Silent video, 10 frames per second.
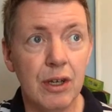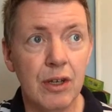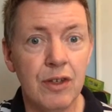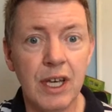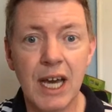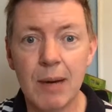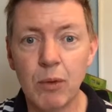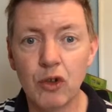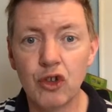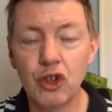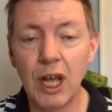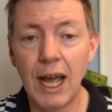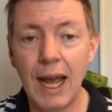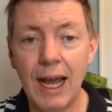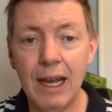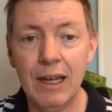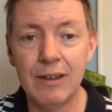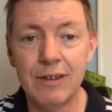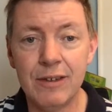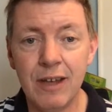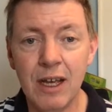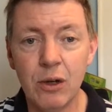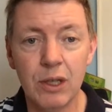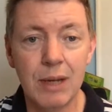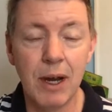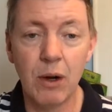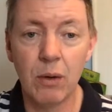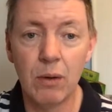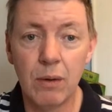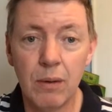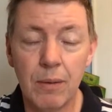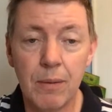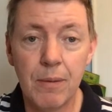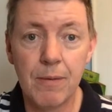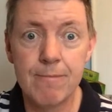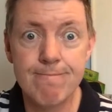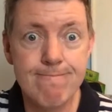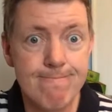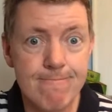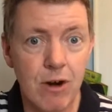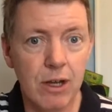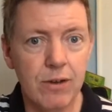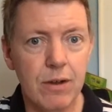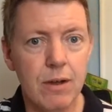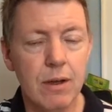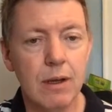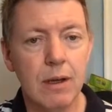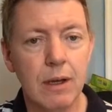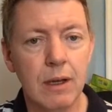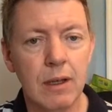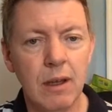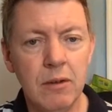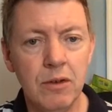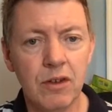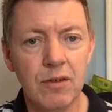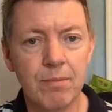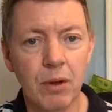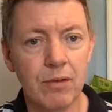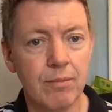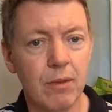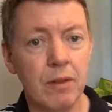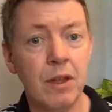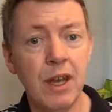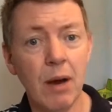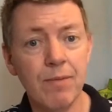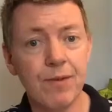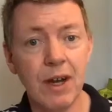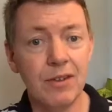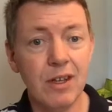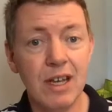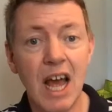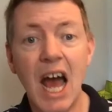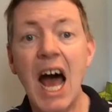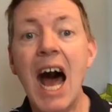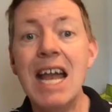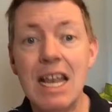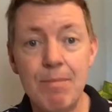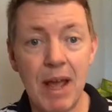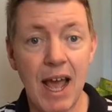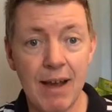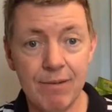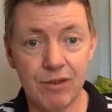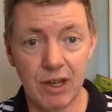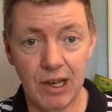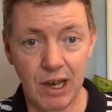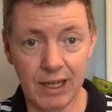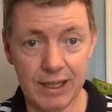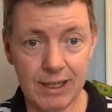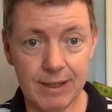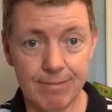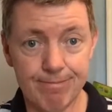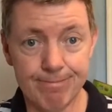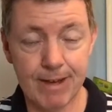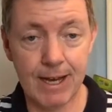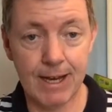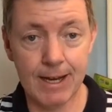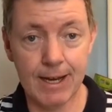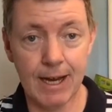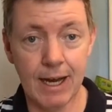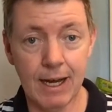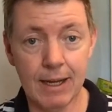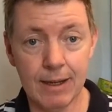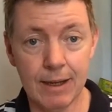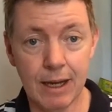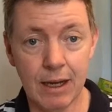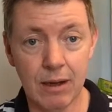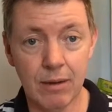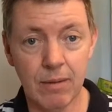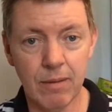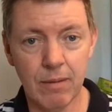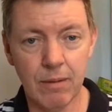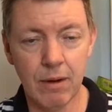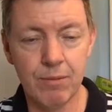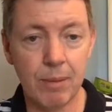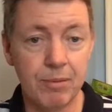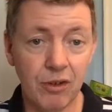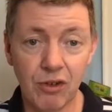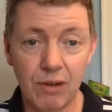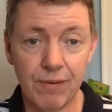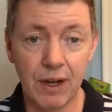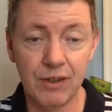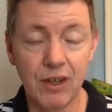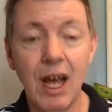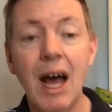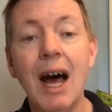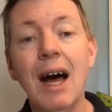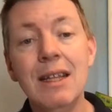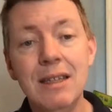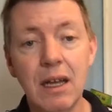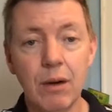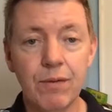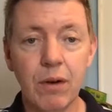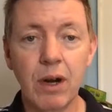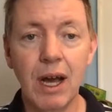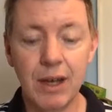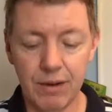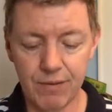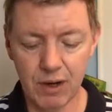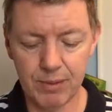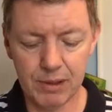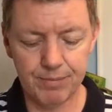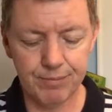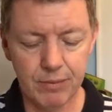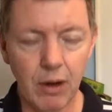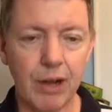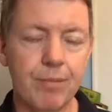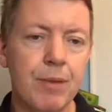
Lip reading: Llegamos el 5 de mayo, right? You just put the noun phrase in and it behaves like a prepositional phrase and therefore an adverbial. All right,